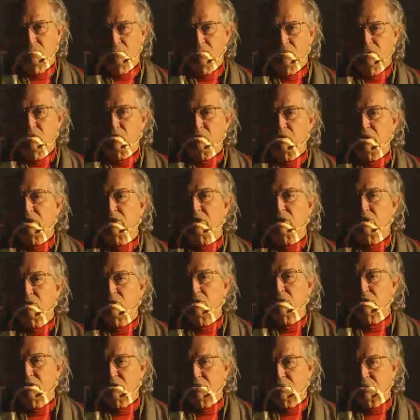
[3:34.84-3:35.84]
the written
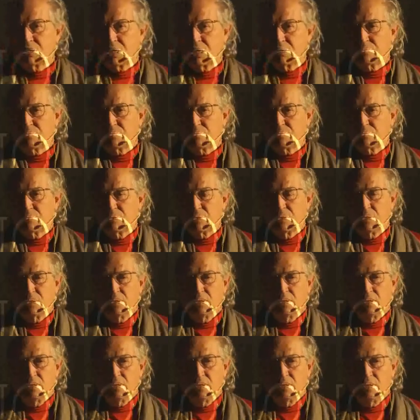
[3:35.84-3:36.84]
law at the time.
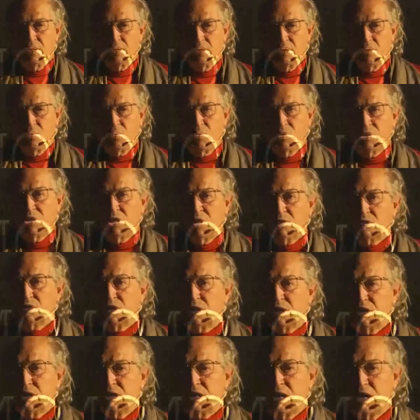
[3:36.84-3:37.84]
Without
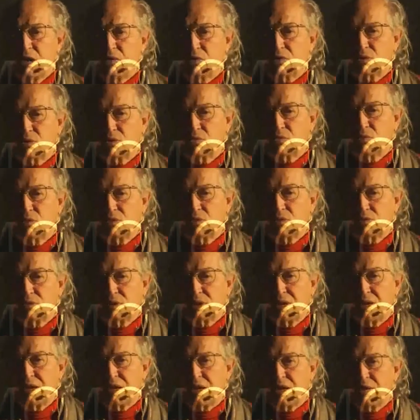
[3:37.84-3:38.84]
any doubt, what
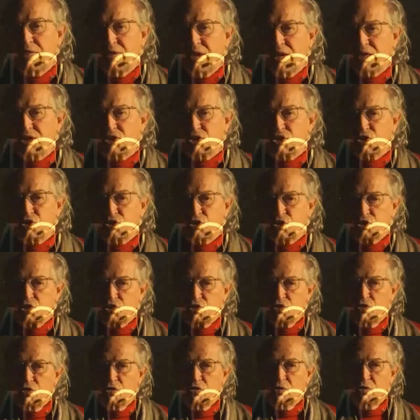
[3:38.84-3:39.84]
Caravaggio
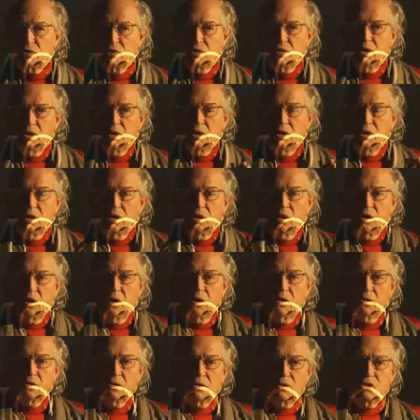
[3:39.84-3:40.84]
saw
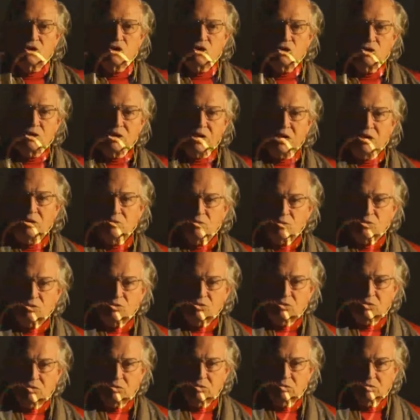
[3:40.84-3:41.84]
on Giordano
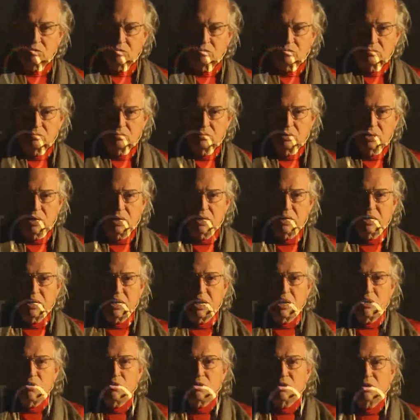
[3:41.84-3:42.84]
Bruno and
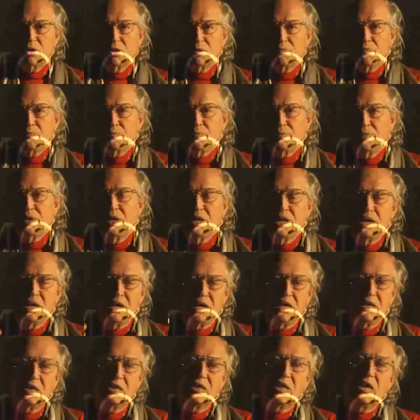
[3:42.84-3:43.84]
now in the
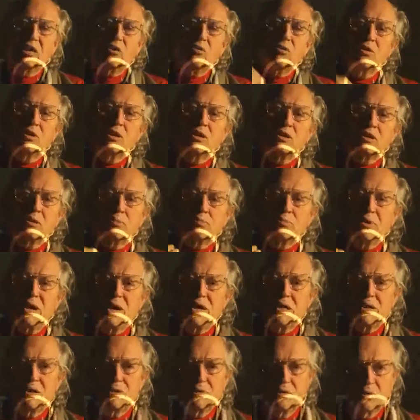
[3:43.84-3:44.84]
decollated
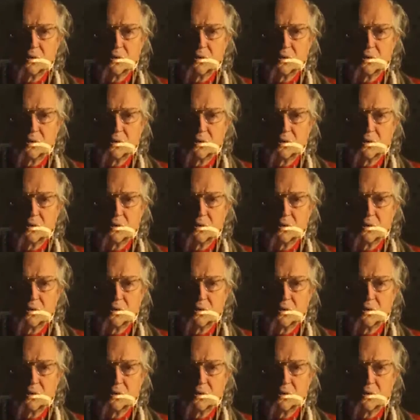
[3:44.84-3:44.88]
body